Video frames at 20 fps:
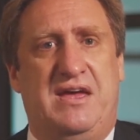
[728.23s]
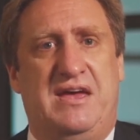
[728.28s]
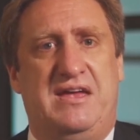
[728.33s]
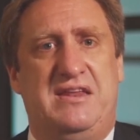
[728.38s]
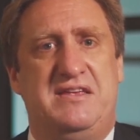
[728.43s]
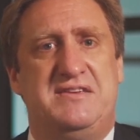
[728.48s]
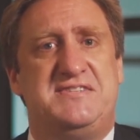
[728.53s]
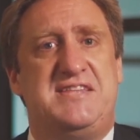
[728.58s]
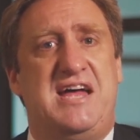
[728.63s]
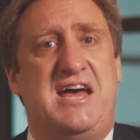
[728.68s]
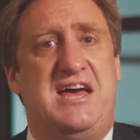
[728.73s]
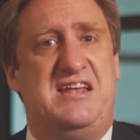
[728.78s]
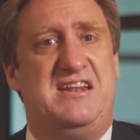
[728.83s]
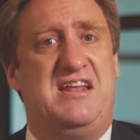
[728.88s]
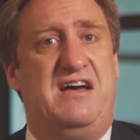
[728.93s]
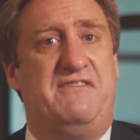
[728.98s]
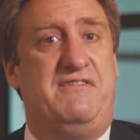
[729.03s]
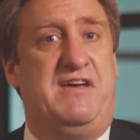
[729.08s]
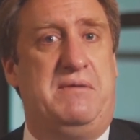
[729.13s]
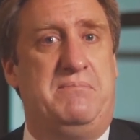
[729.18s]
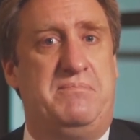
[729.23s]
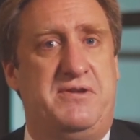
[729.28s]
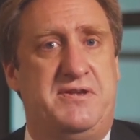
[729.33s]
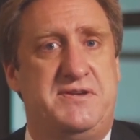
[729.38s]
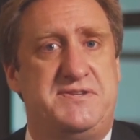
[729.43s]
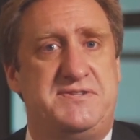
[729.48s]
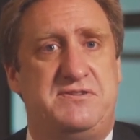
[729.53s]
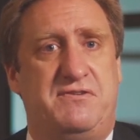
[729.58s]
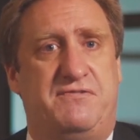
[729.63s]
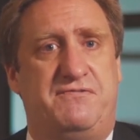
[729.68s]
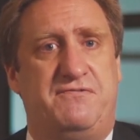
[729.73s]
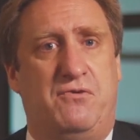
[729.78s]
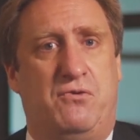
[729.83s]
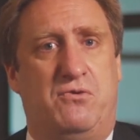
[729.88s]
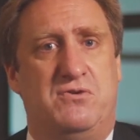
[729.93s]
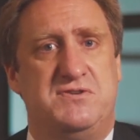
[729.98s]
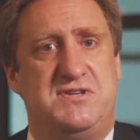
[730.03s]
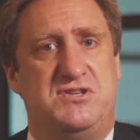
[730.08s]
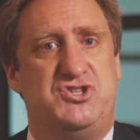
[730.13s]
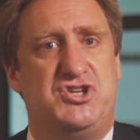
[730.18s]
And is that enough impetus to
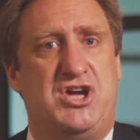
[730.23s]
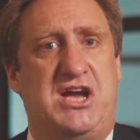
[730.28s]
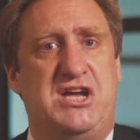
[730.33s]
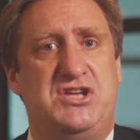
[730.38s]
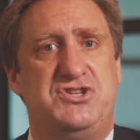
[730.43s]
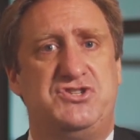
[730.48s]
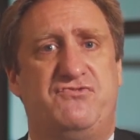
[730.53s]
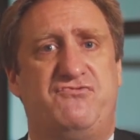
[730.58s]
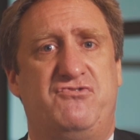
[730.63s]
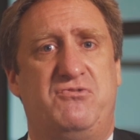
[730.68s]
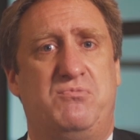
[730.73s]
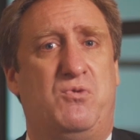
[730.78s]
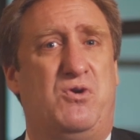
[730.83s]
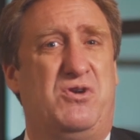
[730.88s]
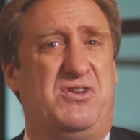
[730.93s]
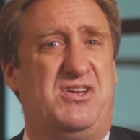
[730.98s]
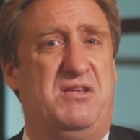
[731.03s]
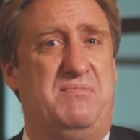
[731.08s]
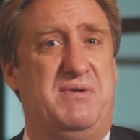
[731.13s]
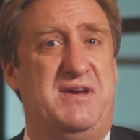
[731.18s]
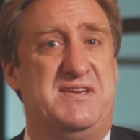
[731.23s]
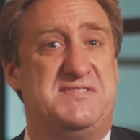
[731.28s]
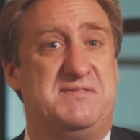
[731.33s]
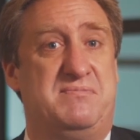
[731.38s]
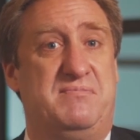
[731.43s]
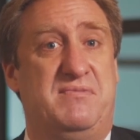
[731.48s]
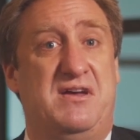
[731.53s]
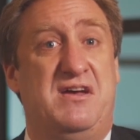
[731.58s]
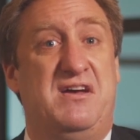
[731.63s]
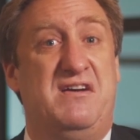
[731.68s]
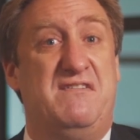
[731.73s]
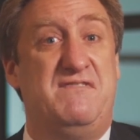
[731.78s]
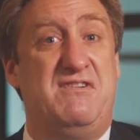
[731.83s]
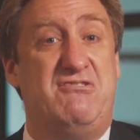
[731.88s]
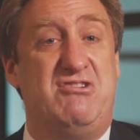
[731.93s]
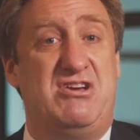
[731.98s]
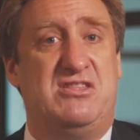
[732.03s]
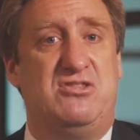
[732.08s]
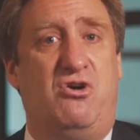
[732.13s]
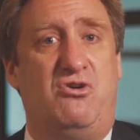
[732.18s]
force a change from what can be some
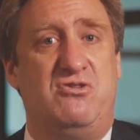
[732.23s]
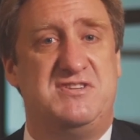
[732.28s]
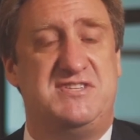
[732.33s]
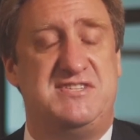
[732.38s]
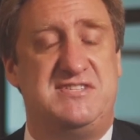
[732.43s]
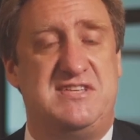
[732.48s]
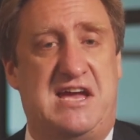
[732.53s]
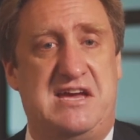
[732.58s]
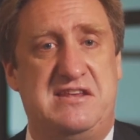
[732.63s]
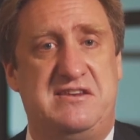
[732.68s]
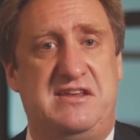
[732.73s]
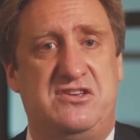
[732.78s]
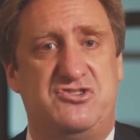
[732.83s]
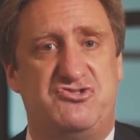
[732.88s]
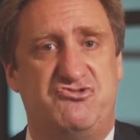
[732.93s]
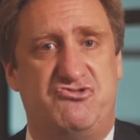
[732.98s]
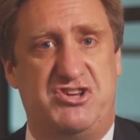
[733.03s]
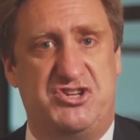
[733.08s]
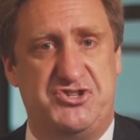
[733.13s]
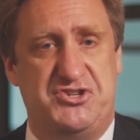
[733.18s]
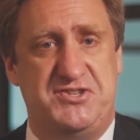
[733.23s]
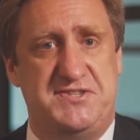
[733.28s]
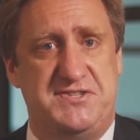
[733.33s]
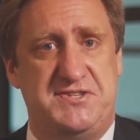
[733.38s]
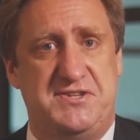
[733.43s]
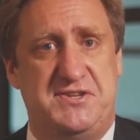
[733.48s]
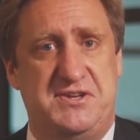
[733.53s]
very long-standing traditions?